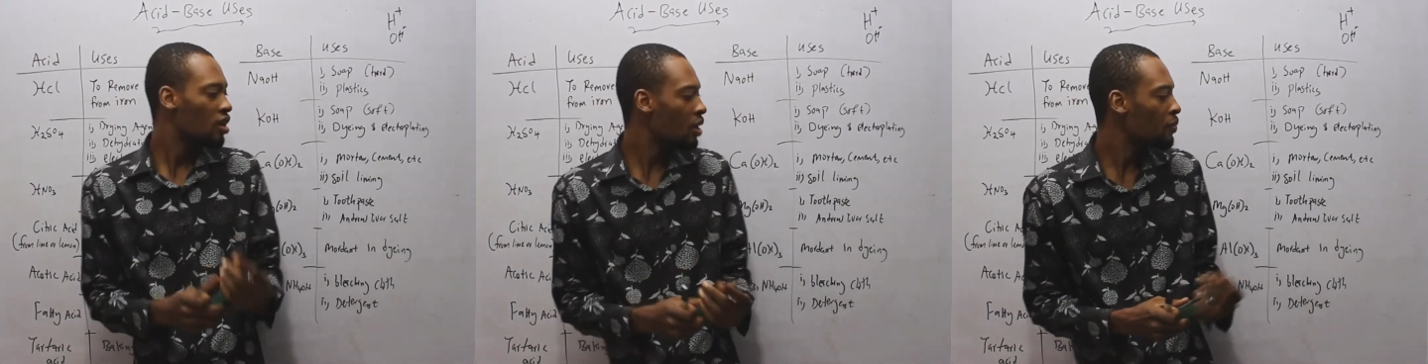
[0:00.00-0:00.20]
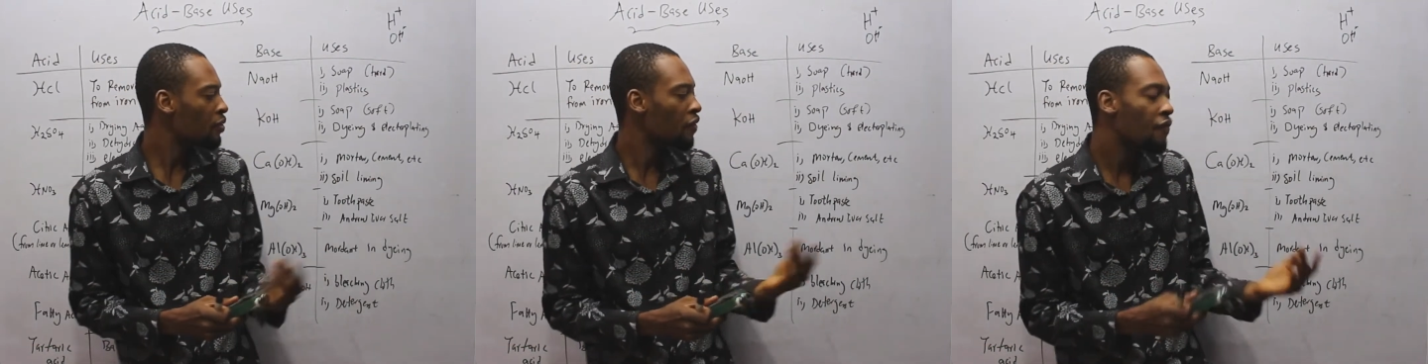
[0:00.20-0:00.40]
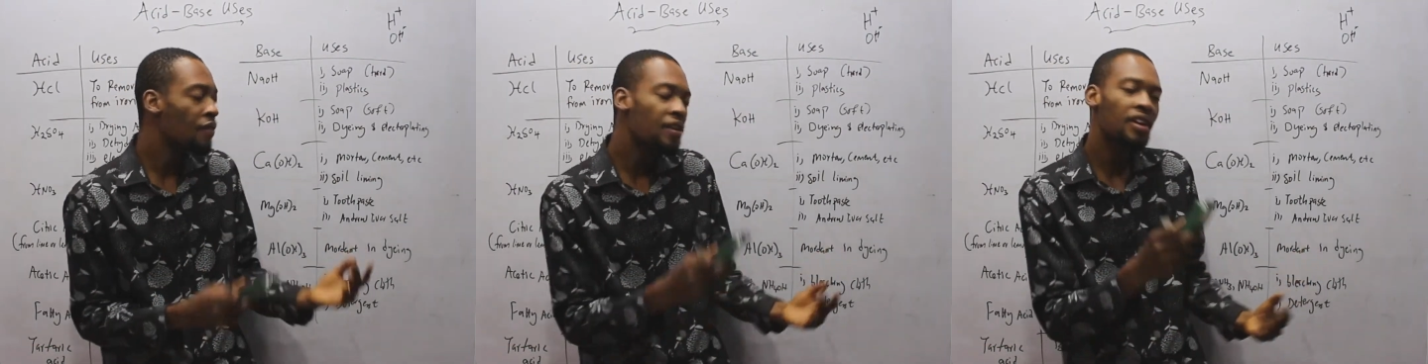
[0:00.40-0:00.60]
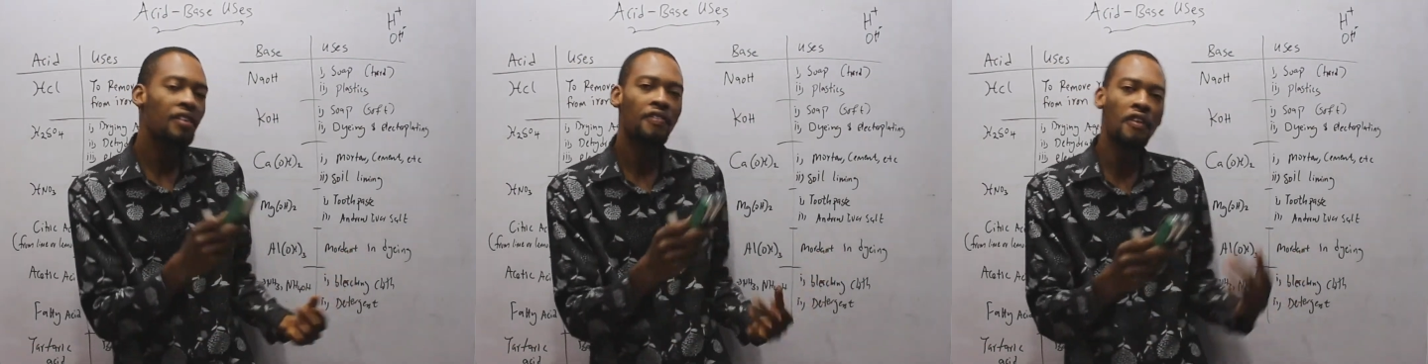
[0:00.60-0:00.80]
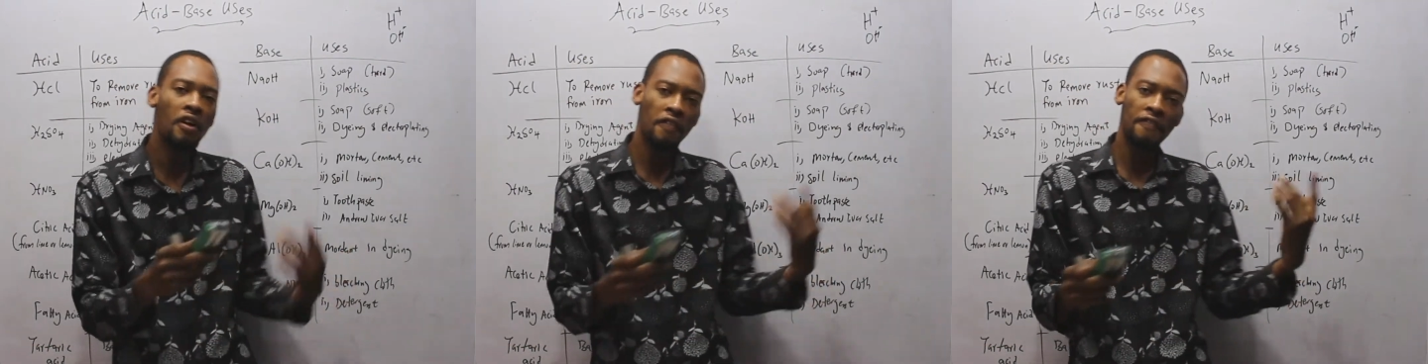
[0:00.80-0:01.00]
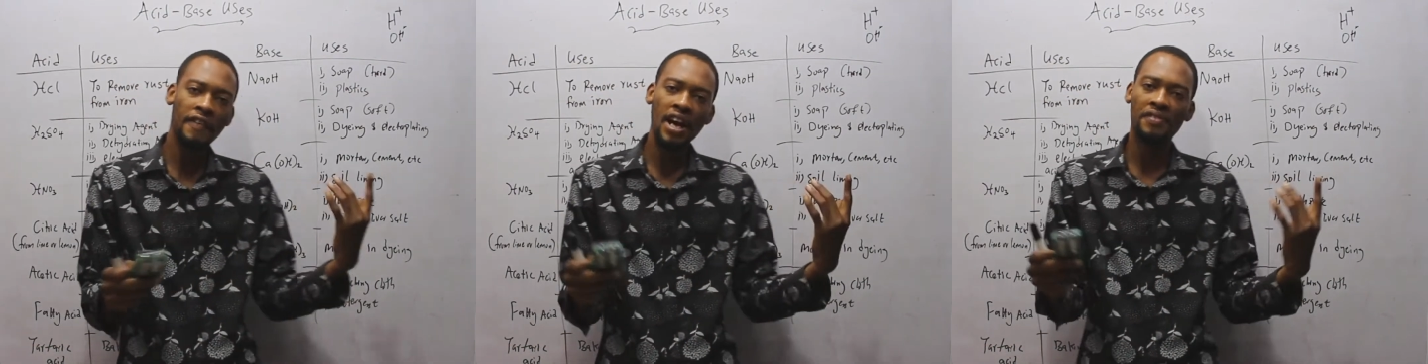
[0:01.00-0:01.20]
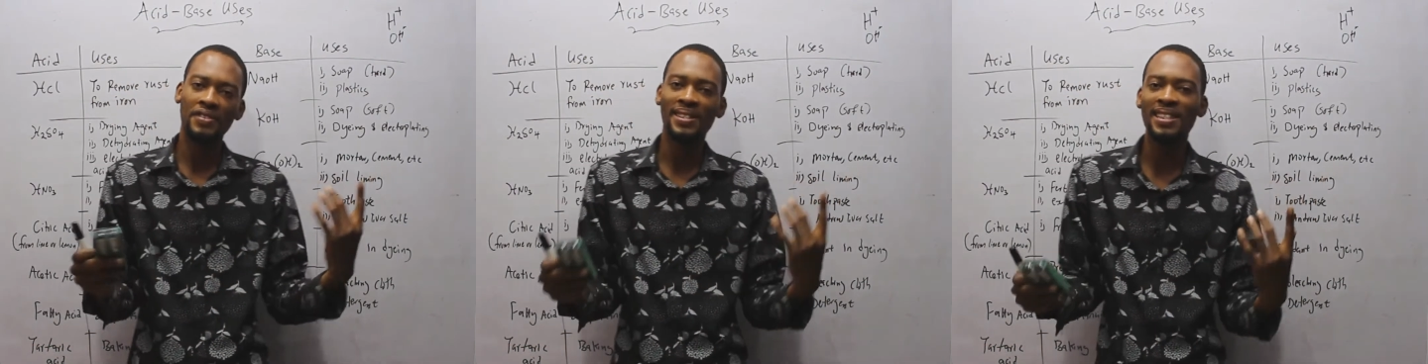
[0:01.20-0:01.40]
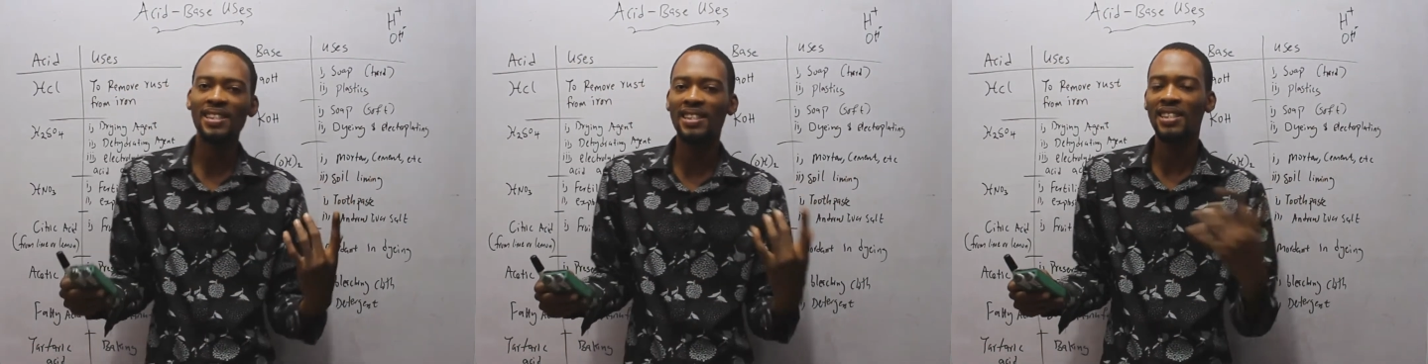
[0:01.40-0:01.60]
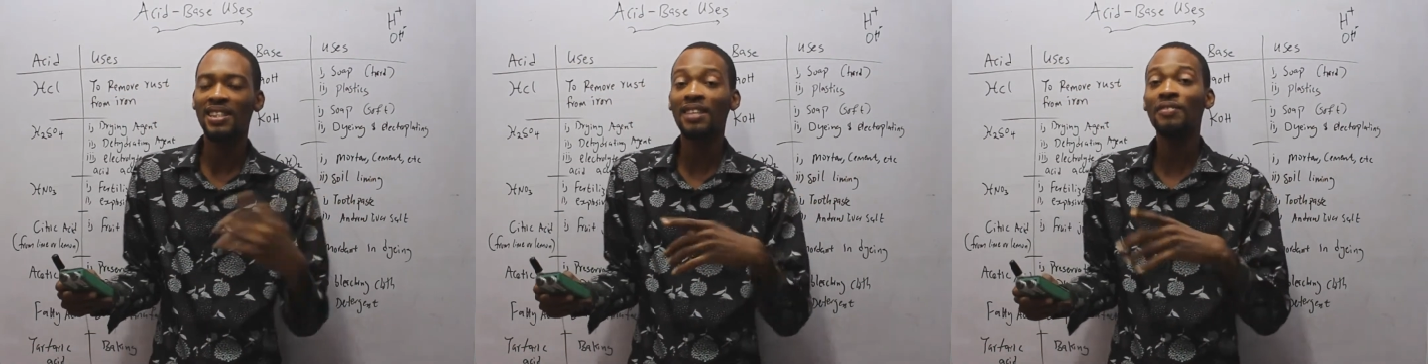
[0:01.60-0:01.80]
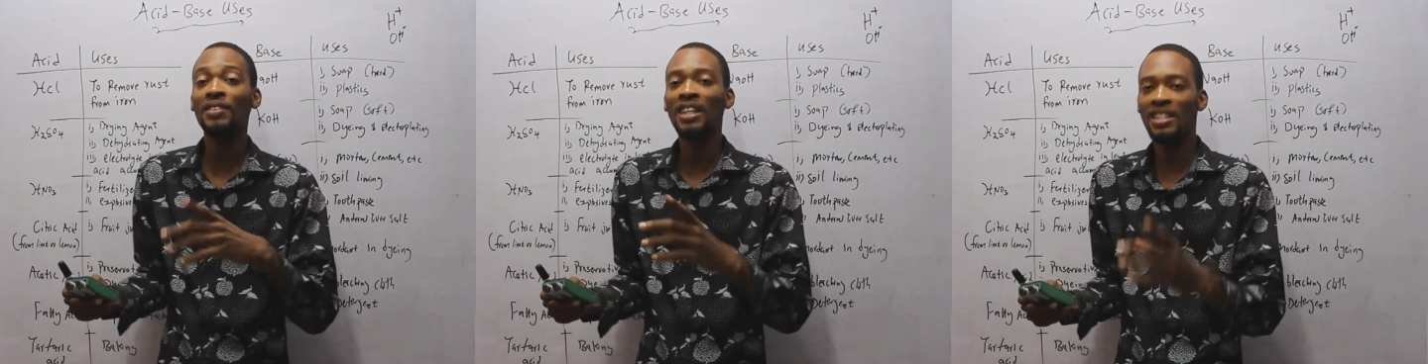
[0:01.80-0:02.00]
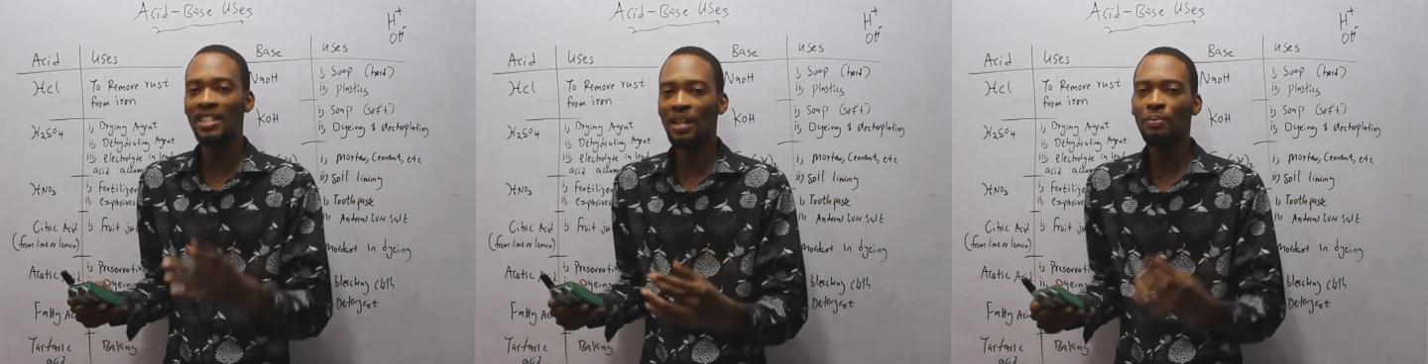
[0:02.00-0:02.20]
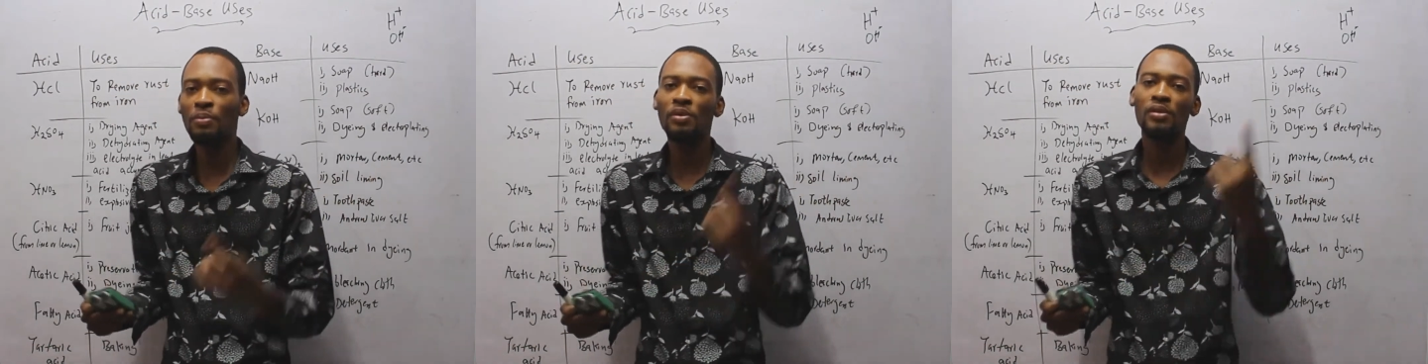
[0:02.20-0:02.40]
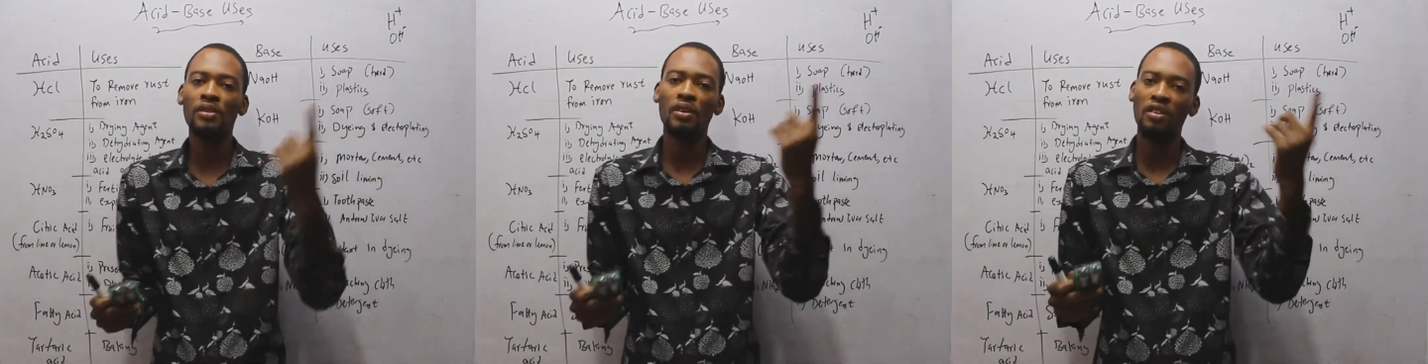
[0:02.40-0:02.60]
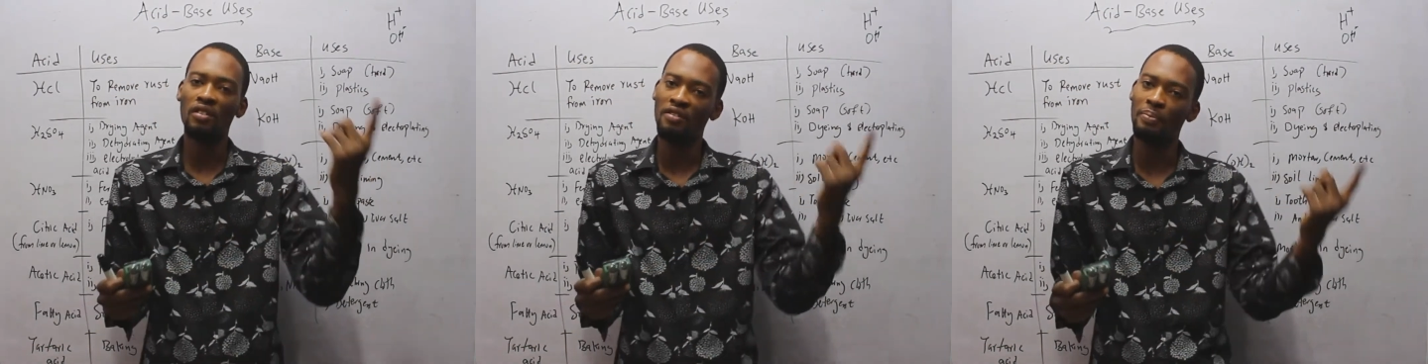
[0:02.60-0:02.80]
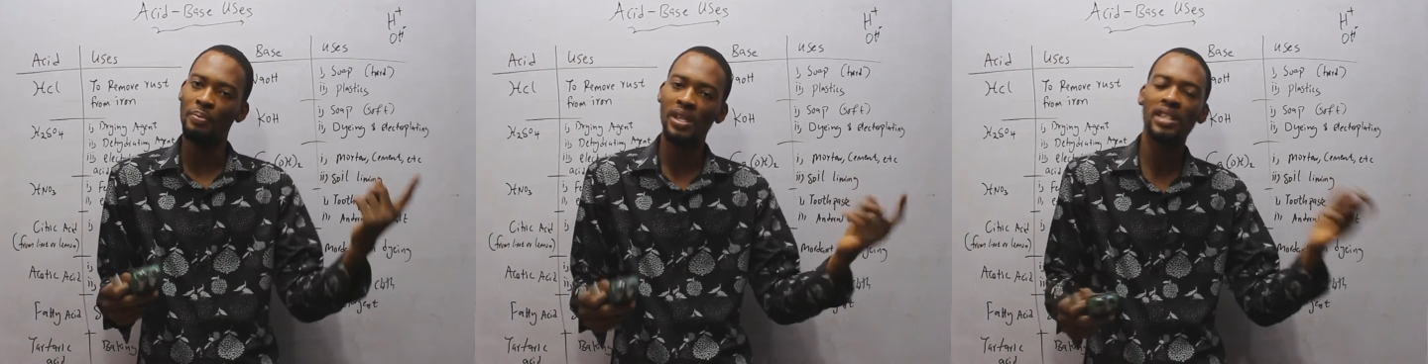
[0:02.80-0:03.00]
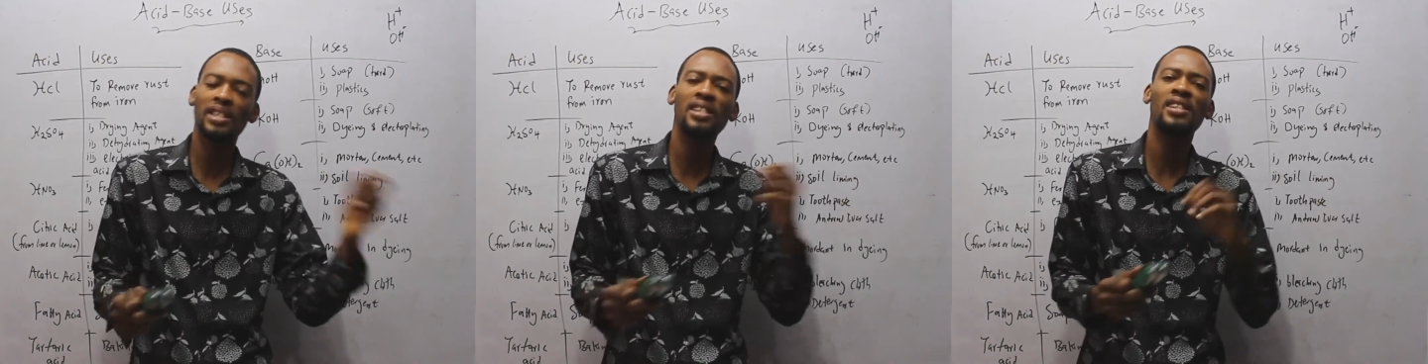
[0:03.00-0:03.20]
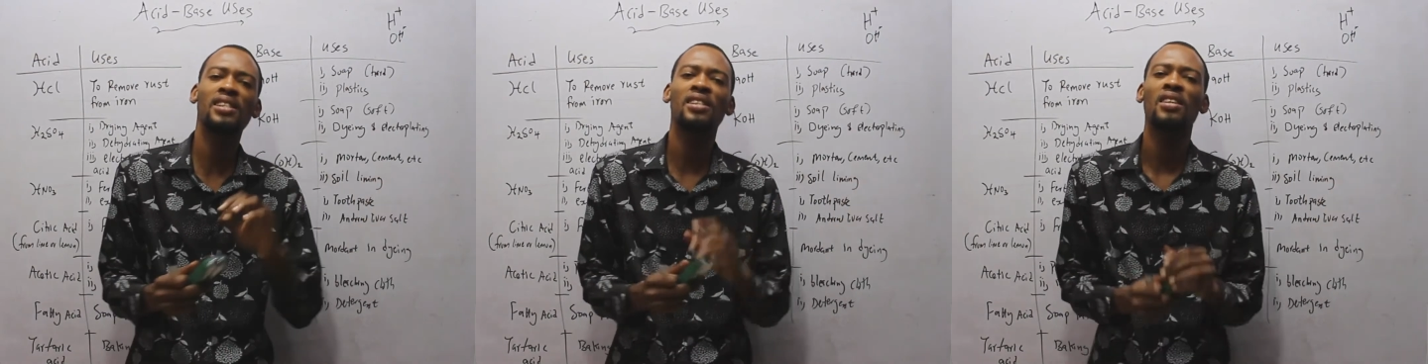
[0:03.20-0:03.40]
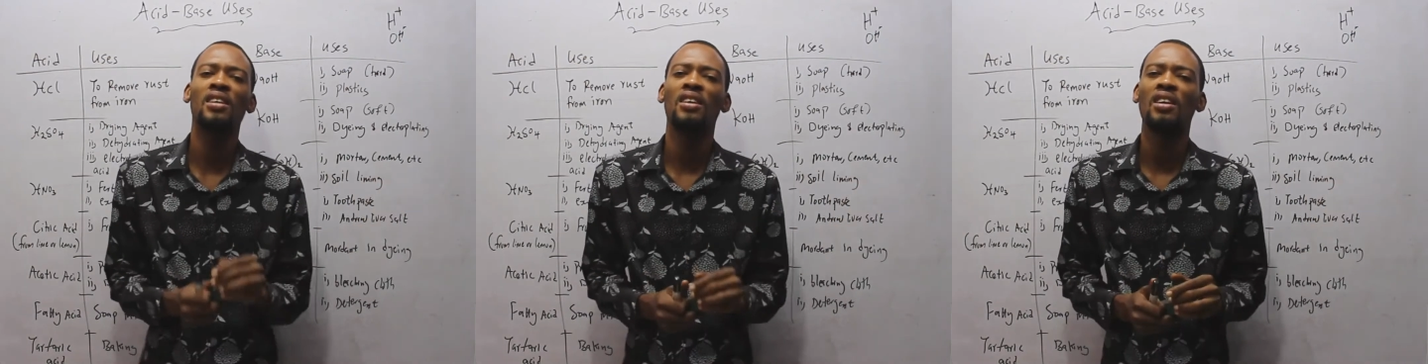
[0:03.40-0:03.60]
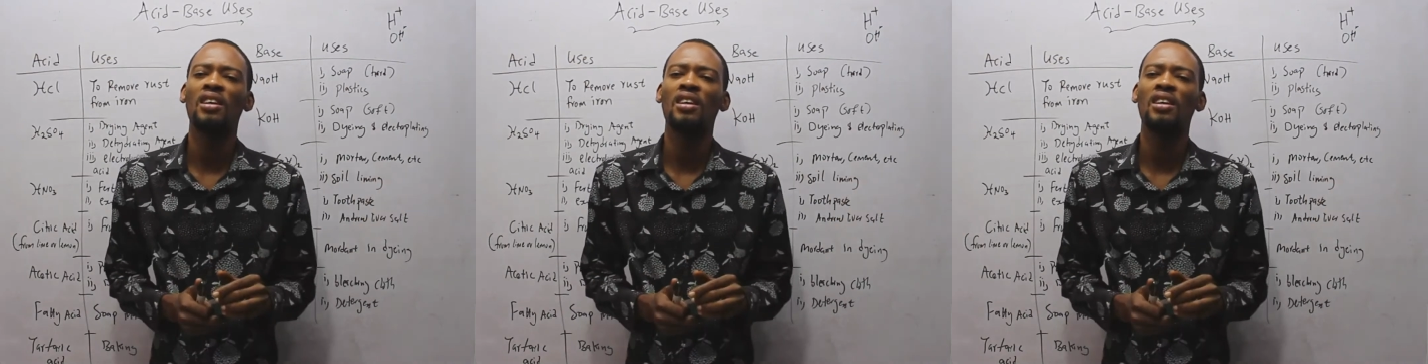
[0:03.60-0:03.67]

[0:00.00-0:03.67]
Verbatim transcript: Up to three, four, five, six, seven examples of bases?